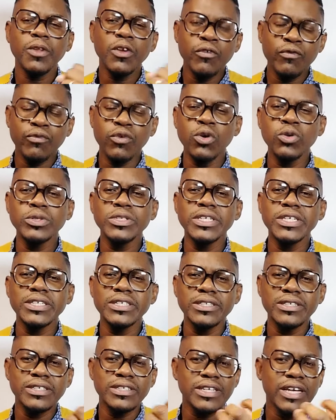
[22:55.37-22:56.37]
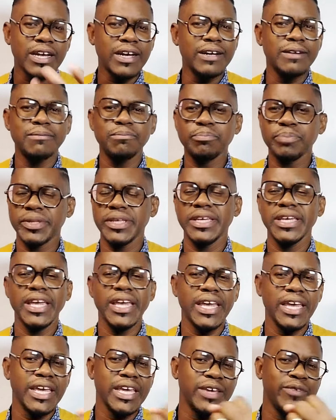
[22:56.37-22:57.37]
voting, PA,
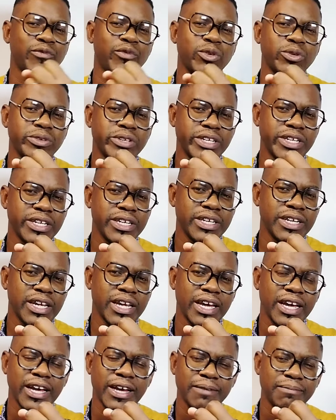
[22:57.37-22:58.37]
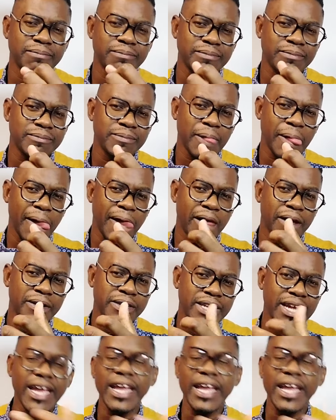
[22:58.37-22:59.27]
voting the